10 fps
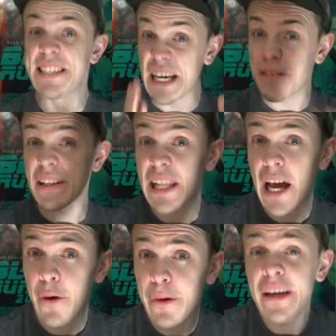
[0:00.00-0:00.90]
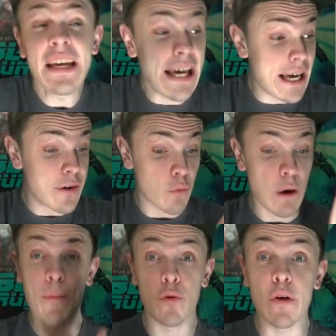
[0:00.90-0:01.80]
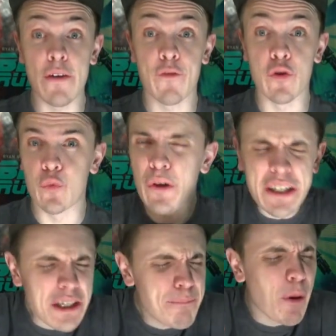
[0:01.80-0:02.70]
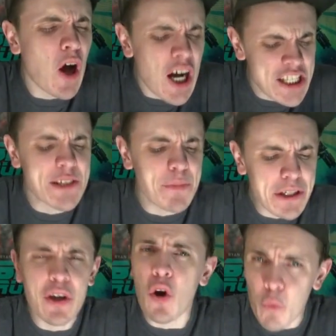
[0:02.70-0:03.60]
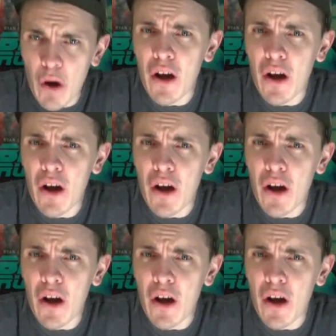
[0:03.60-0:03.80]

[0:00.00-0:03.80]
David Lowery and Robert Redford. What could possibly go